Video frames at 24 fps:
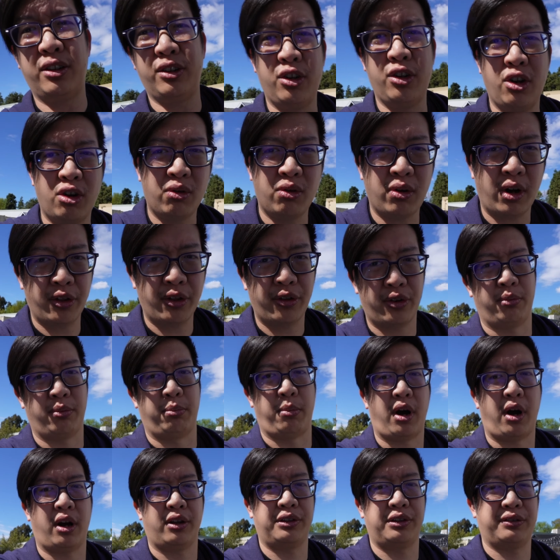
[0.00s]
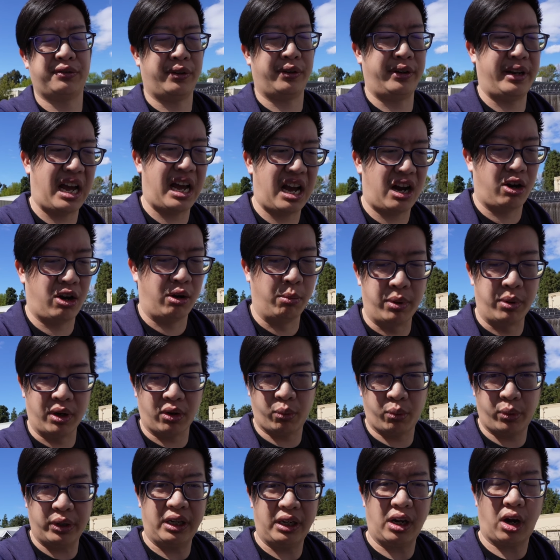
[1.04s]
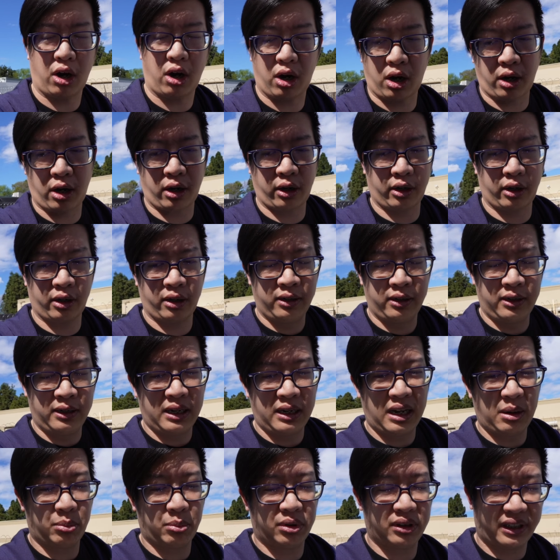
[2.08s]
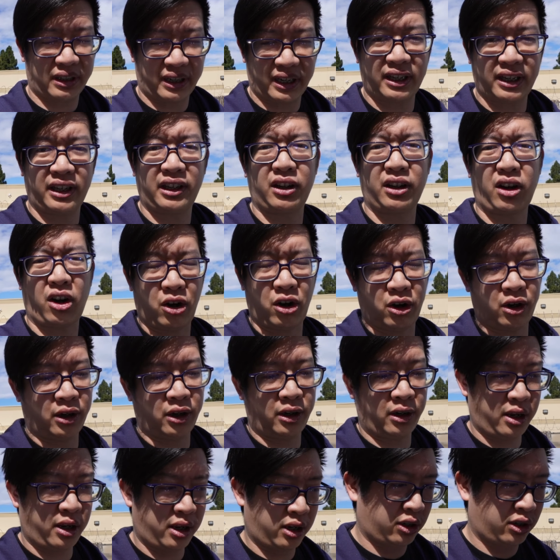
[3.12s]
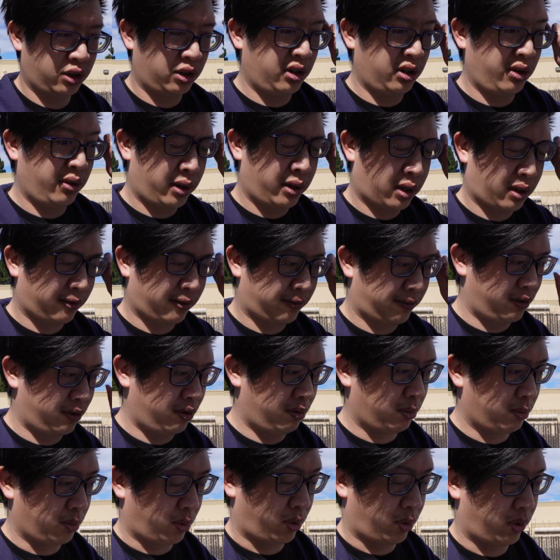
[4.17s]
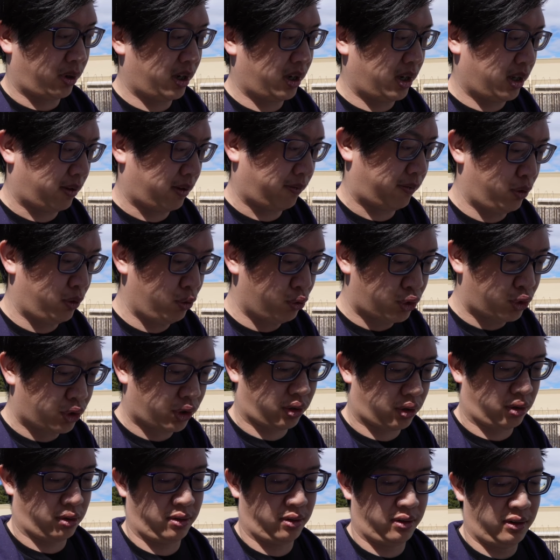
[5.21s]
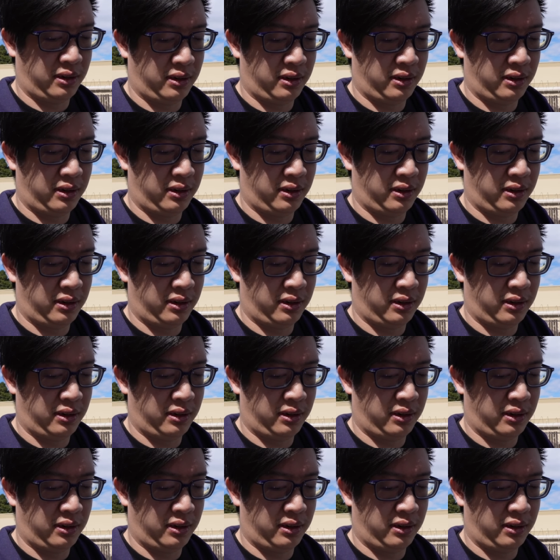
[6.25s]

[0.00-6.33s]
no other mods for now, but we are planning on doing a few more in the future.